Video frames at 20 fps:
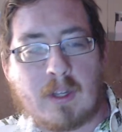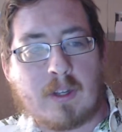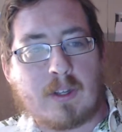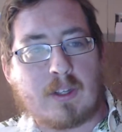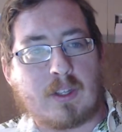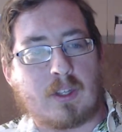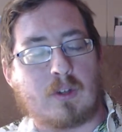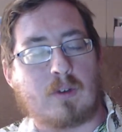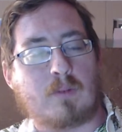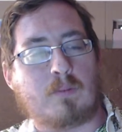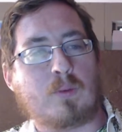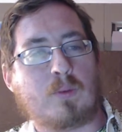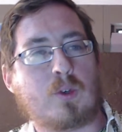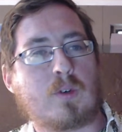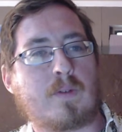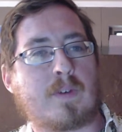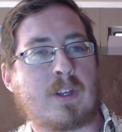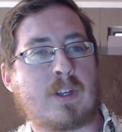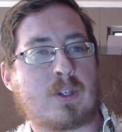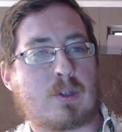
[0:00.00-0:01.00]
you move
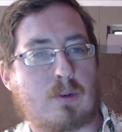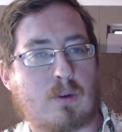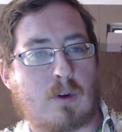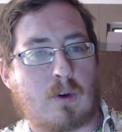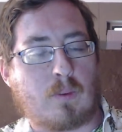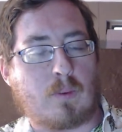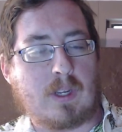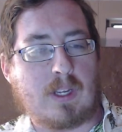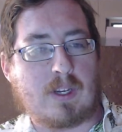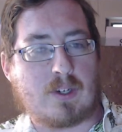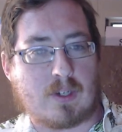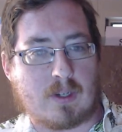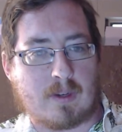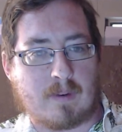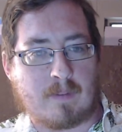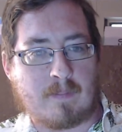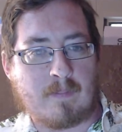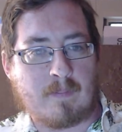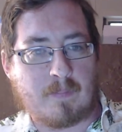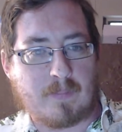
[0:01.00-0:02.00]
into a region
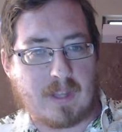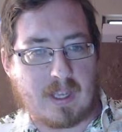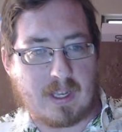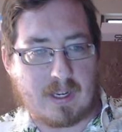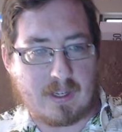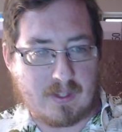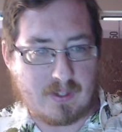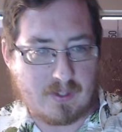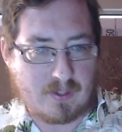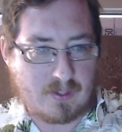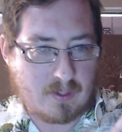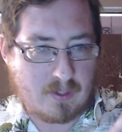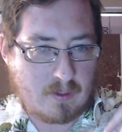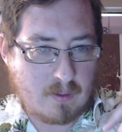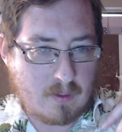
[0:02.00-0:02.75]
that is,